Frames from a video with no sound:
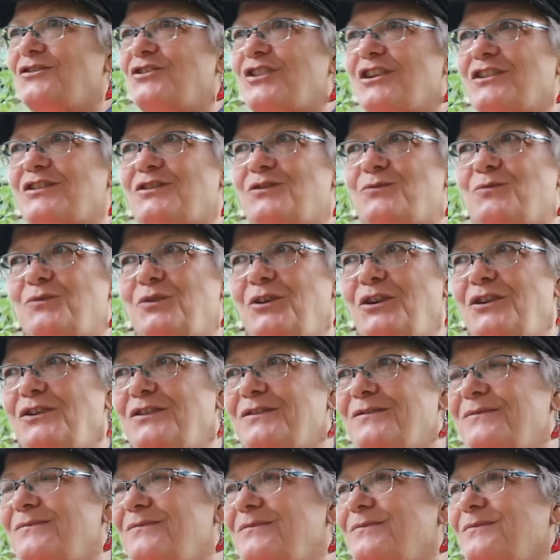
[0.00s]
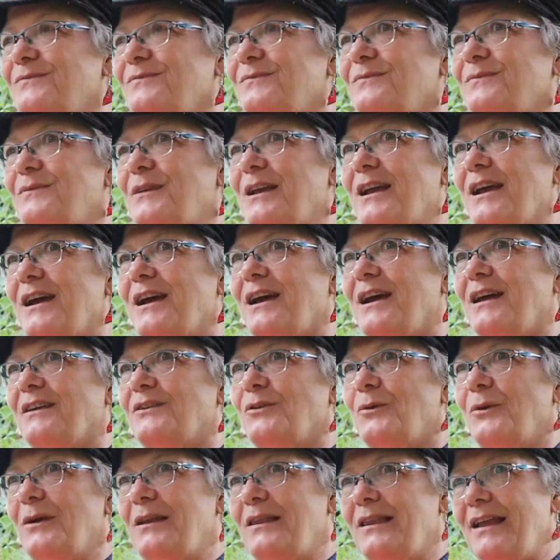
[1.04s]
just wood, we had
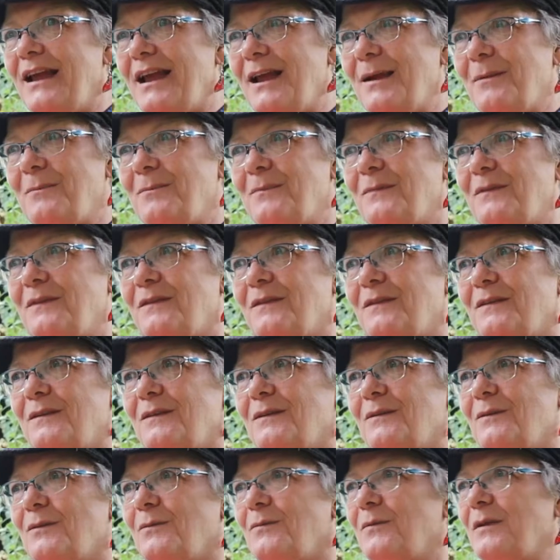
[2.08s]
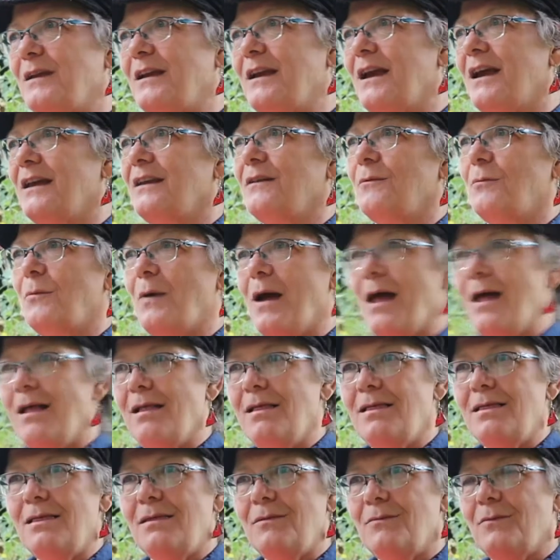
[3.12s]
oil lamps, we had a
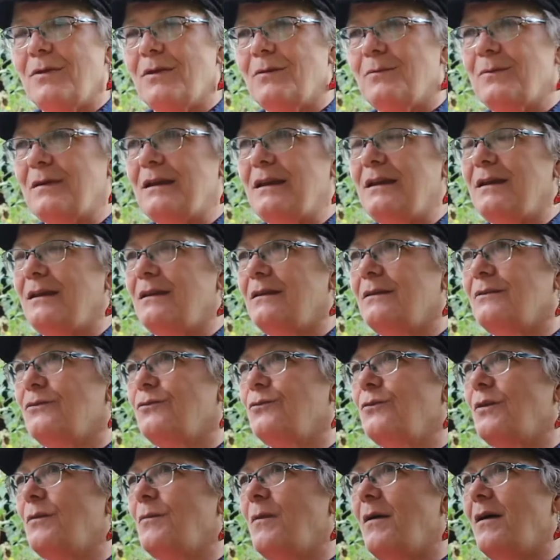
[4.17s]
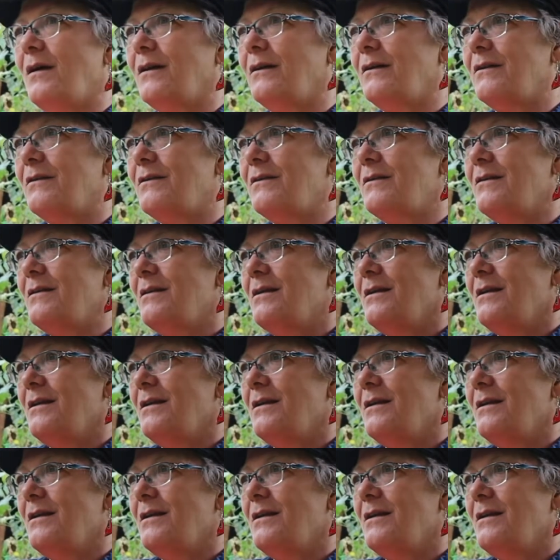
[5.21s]
well where we drew the water,